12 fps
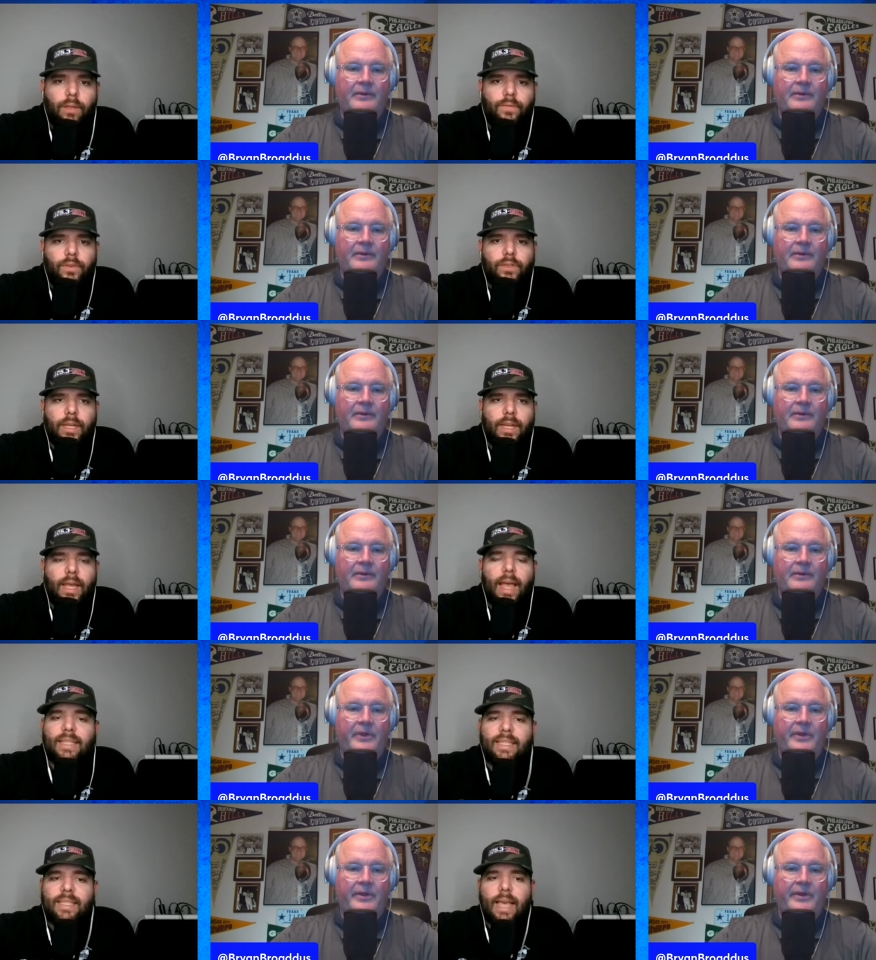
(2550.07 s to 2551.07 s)
Speaker 1: have you seen
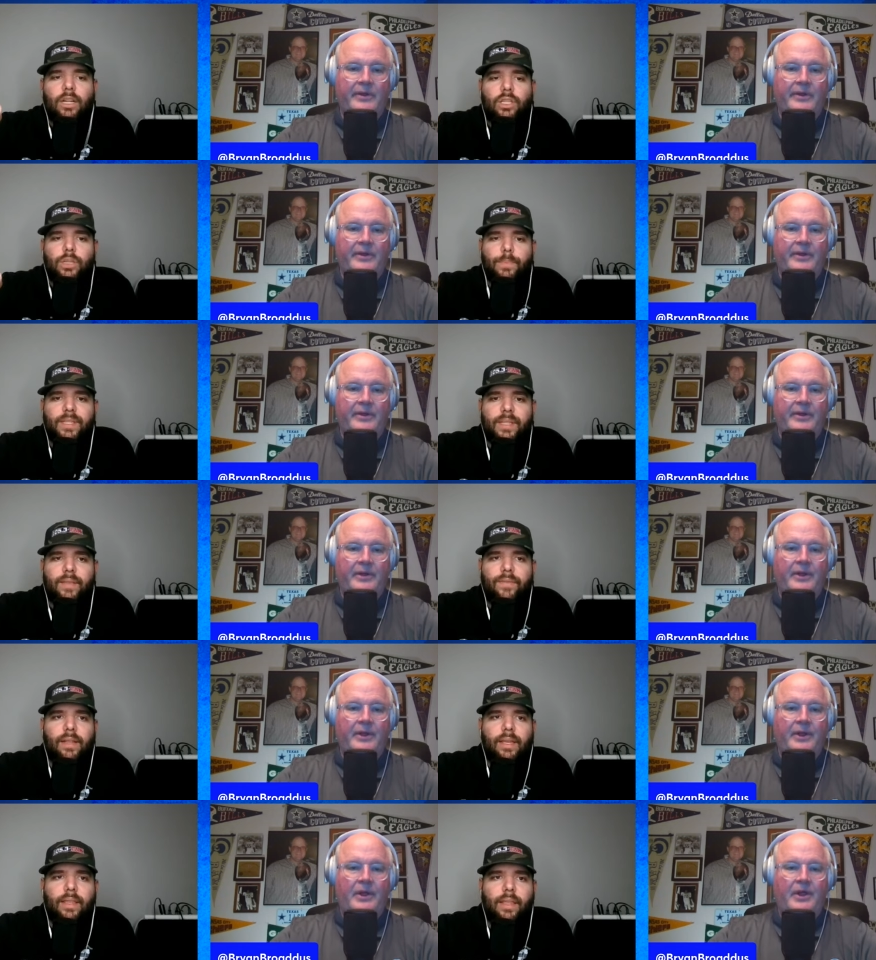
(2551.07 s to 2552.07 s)
at center
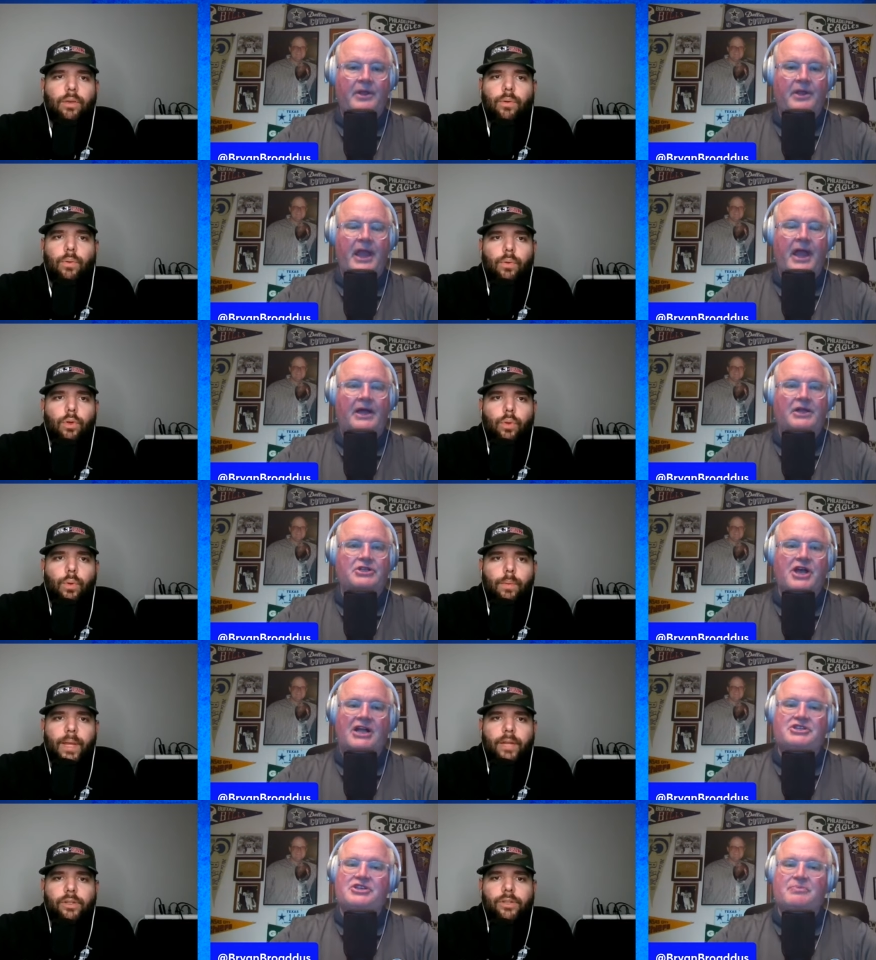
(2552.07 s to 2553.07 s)
specifically that you, yeah, you would
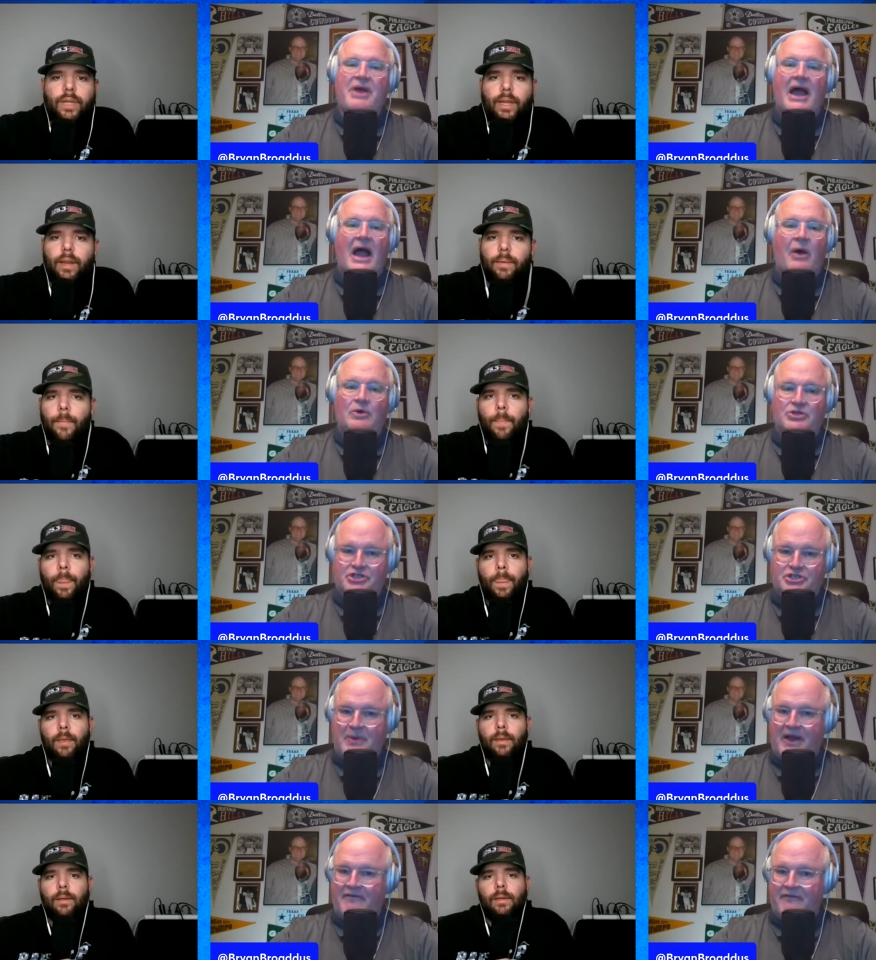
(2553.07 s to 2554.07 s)
Johnson be interested Powers in?
Speaker 2: Powers
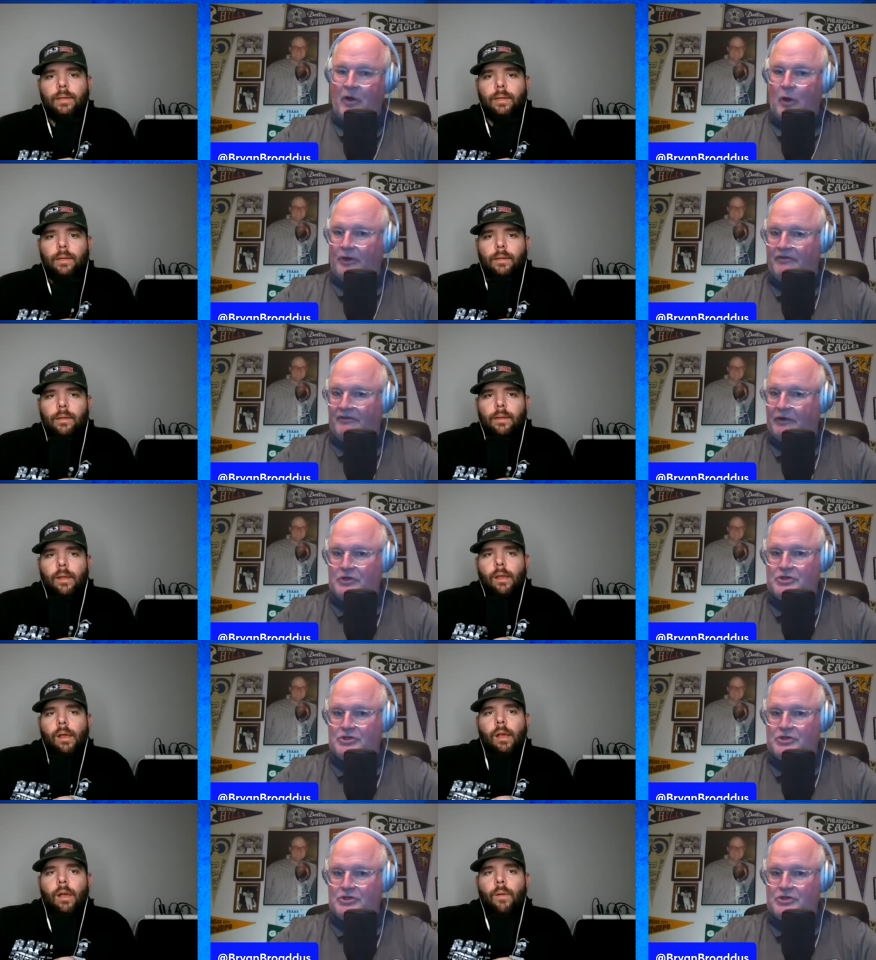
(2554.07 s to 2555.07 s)
is my only
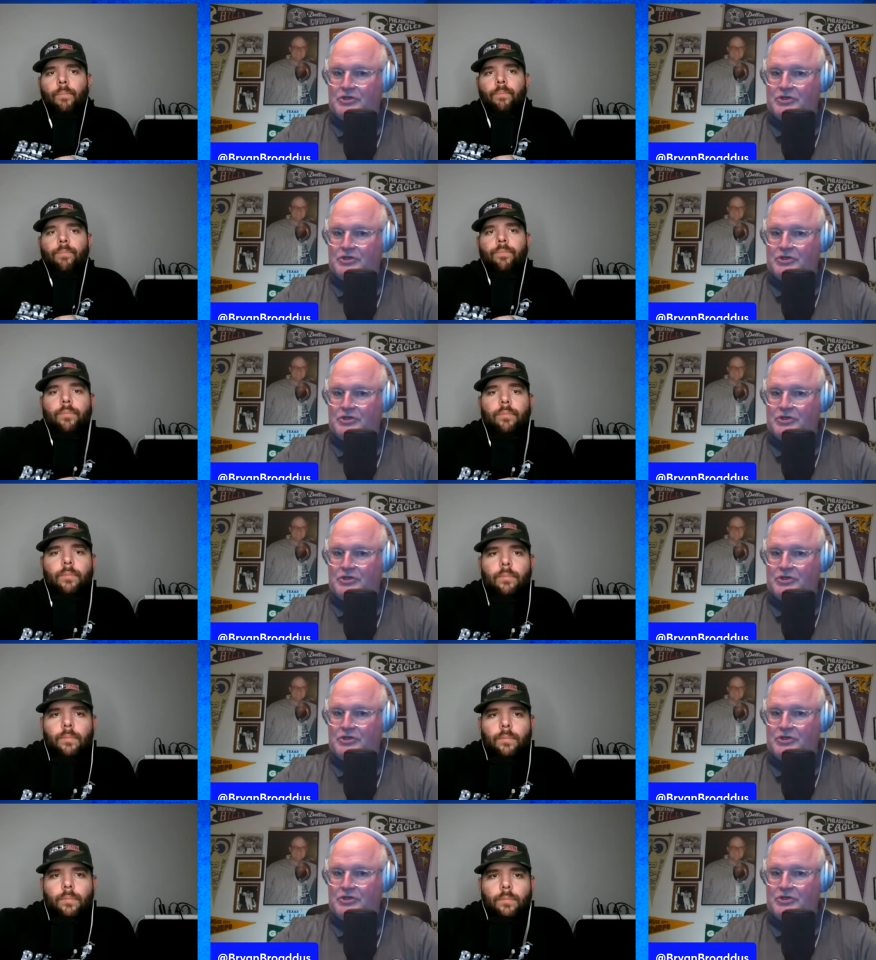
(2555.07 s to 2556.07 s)
first round center.
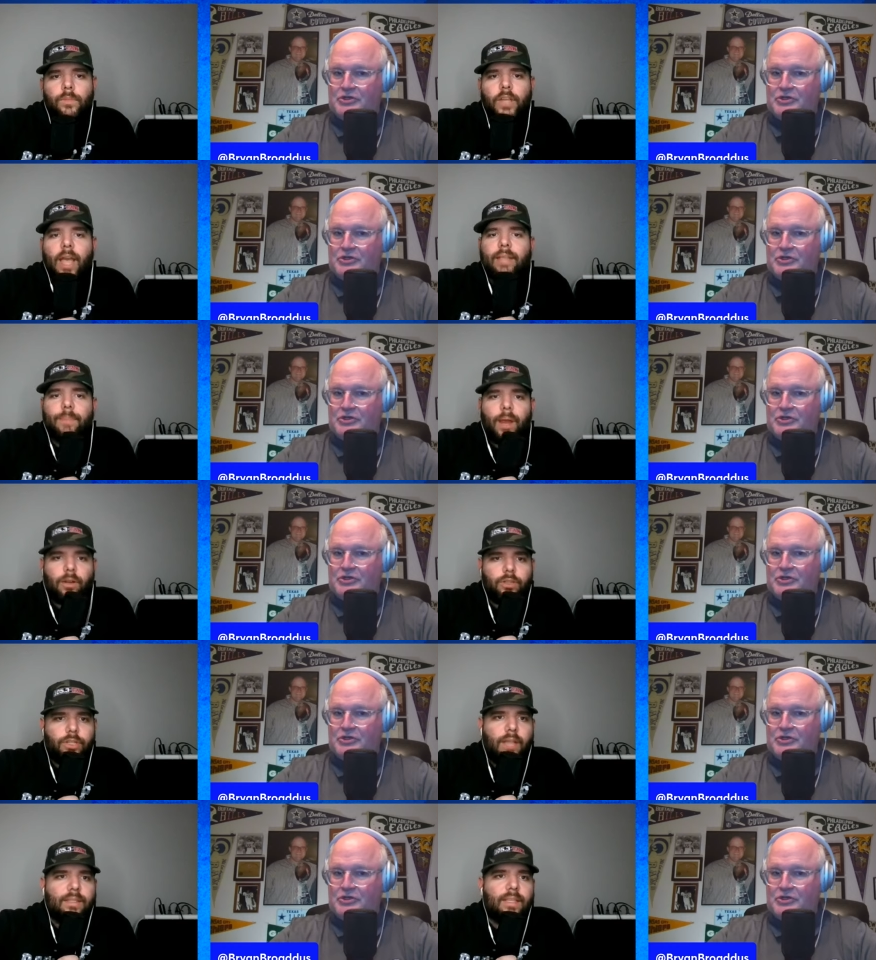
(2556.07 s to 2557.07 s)
Speaker 1: Jackson Powers
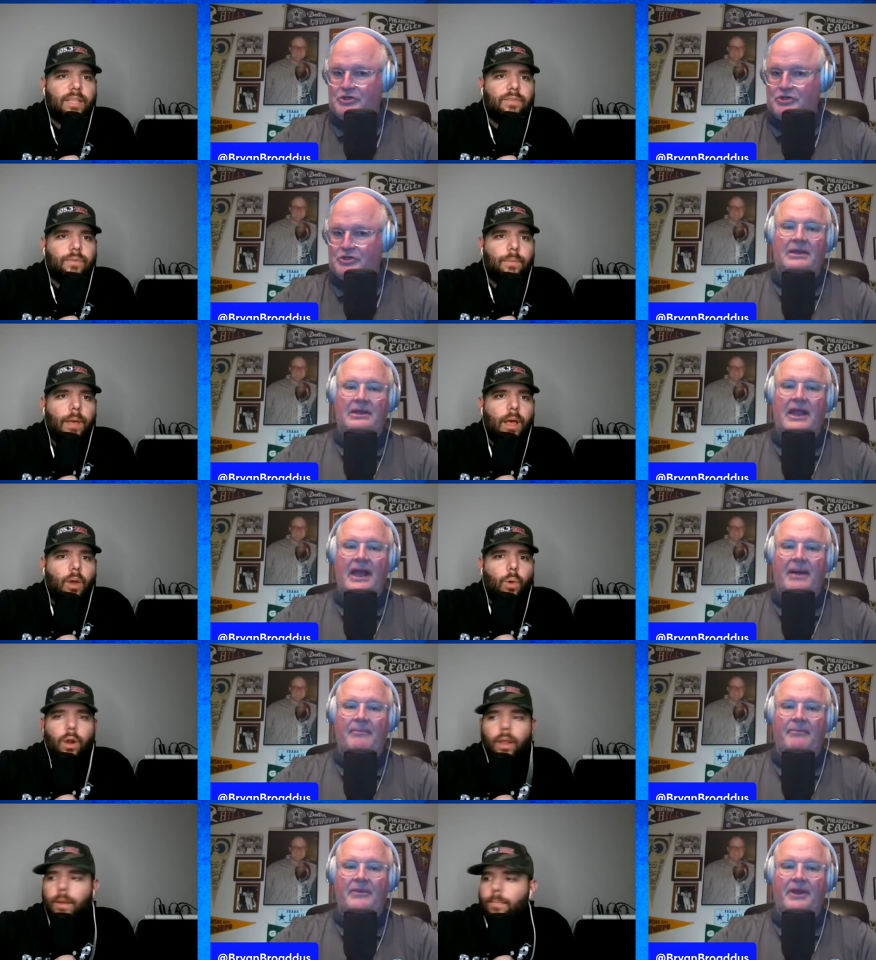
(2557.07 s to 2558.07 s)
I, Johnson, that's from uh, yeah,
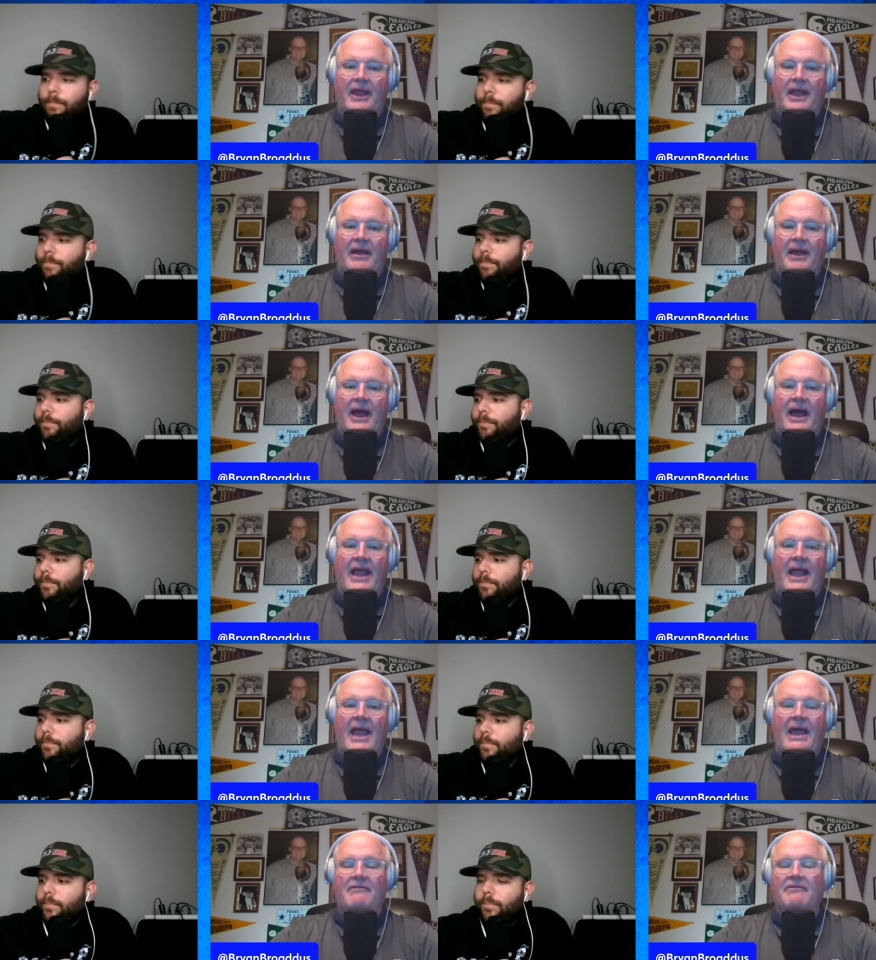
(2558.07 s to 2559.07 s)
Oregon.
Speaker 2: Yeah, I
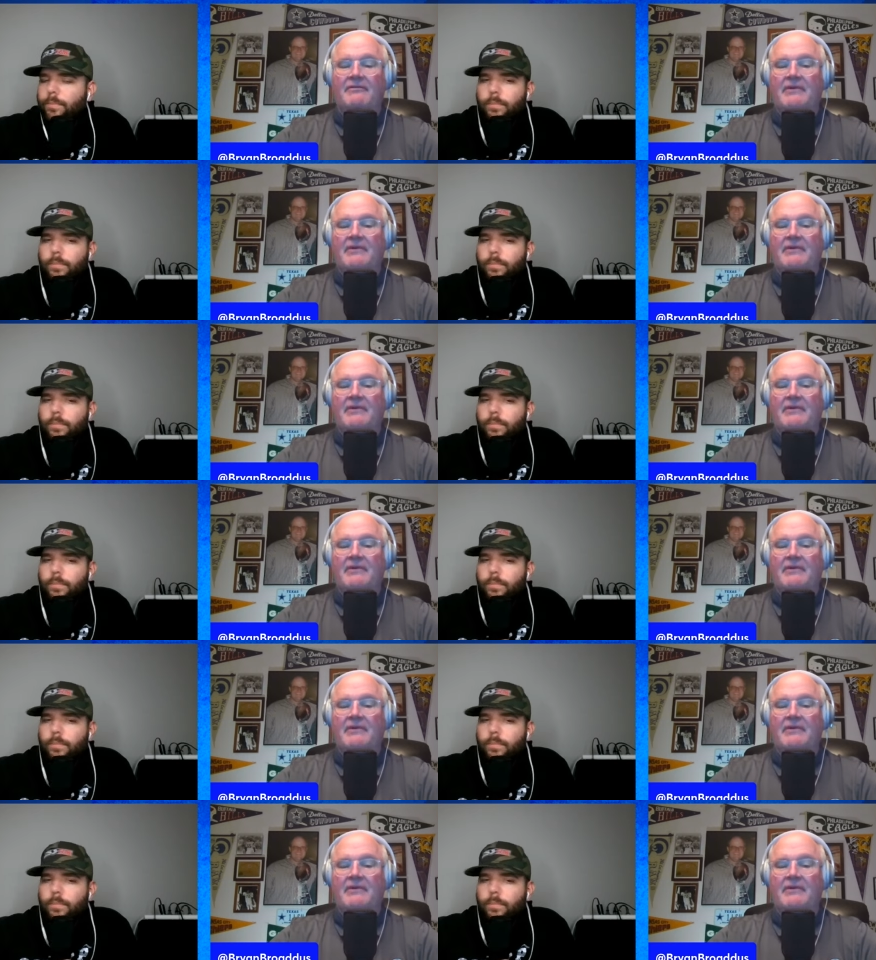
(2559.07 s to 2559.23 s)
have.